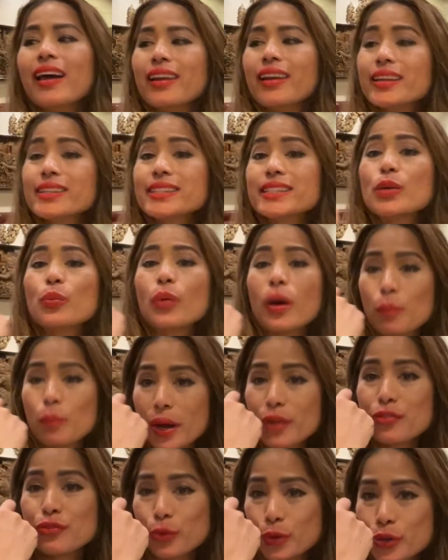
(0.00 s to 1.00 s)
let's see what my
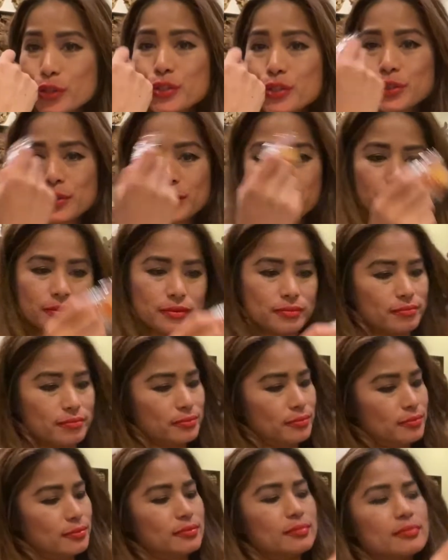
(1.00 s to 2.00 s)
fortune
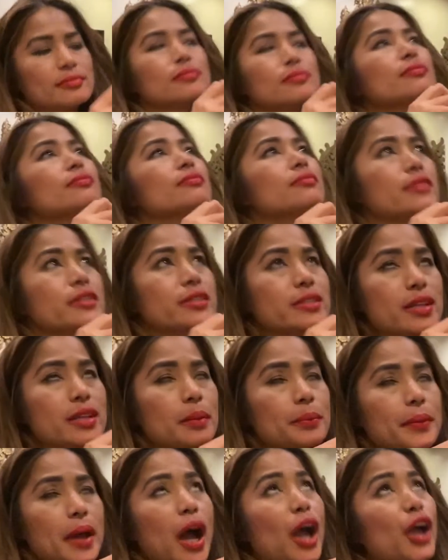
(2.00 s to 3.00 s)
is telling
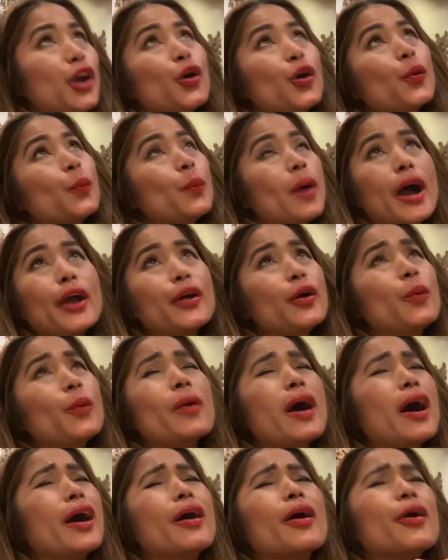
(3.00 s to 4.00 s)
me i hope i hope
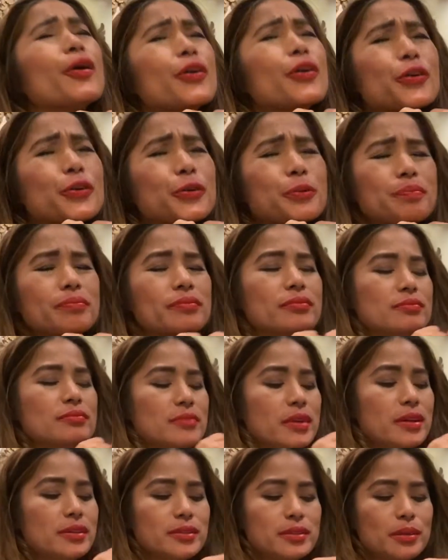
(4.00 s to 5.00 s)
i hope
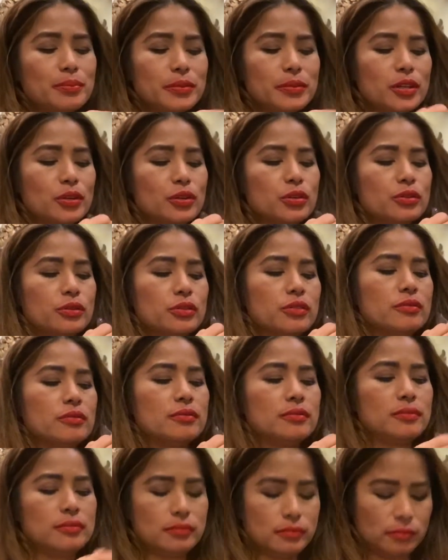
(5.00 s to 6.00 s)
it's something good
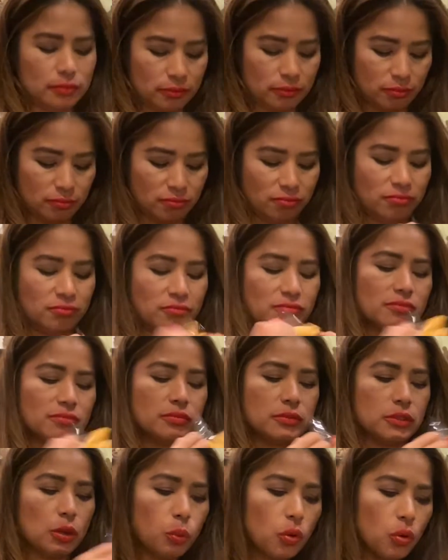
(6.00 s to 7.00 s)

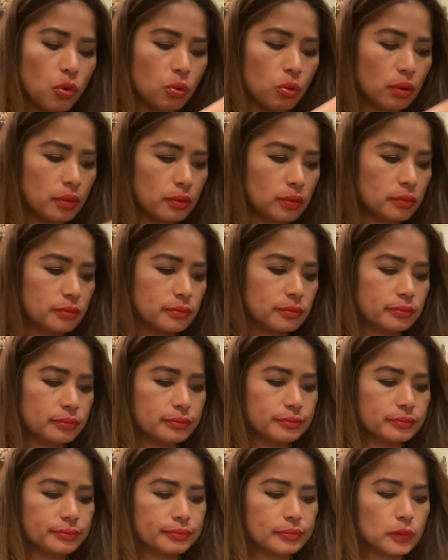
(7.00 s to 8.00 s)
smooth.
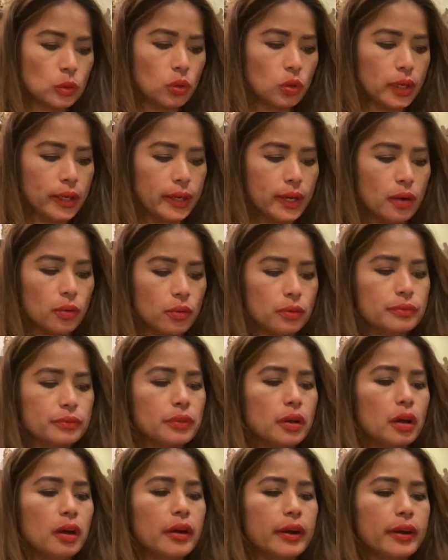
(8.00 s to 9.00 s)
Holy cow.
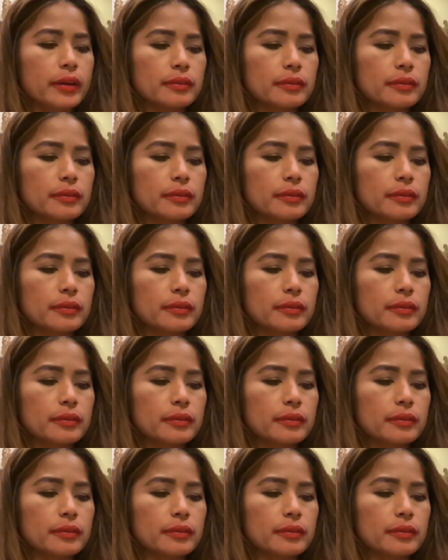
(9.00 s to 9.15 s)
Alright.